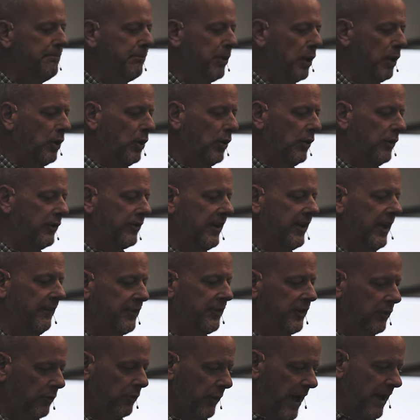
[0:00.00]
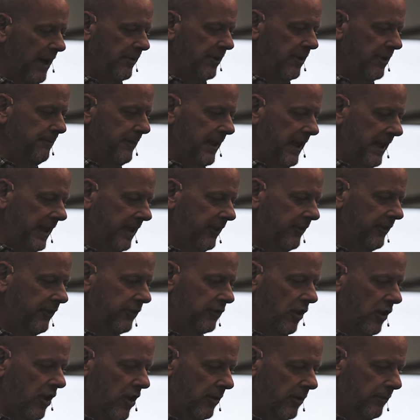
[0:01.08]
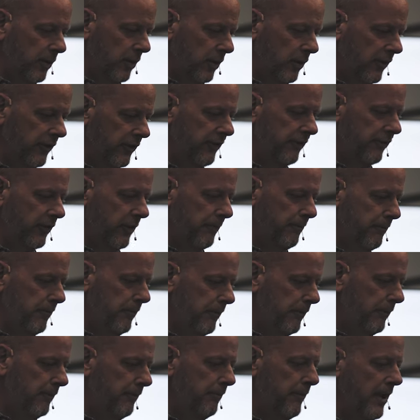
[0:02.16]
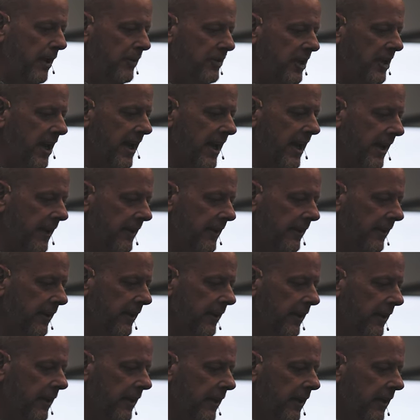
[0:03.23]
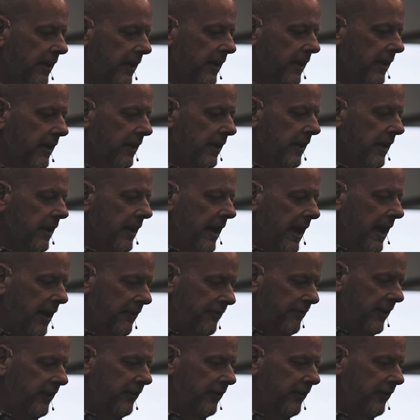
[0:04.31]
bulls have surrounded me, strong bulls from Bashan have